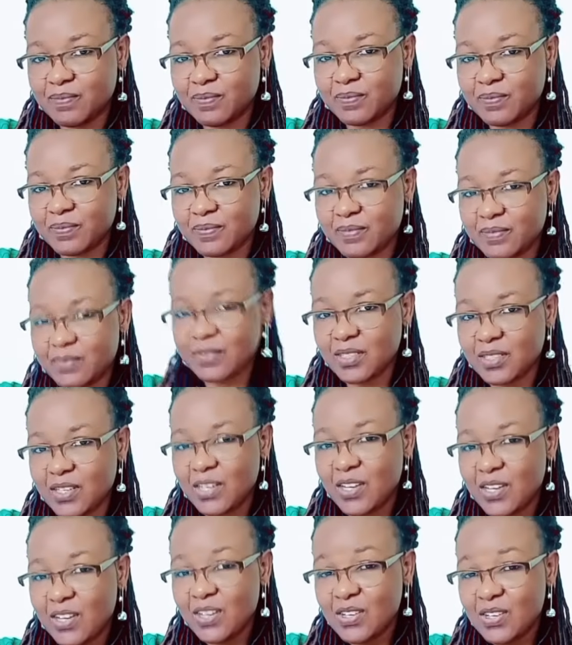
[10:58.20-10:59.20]
writer is
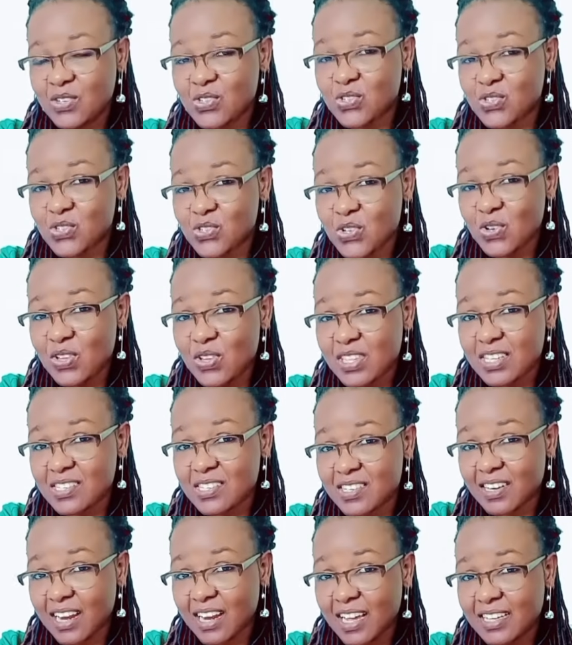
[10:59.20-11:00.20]
saying,
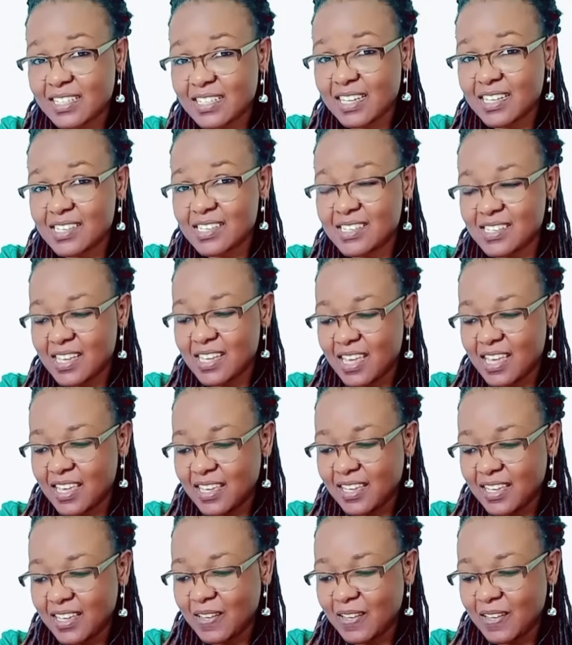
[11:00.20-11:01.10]
as a true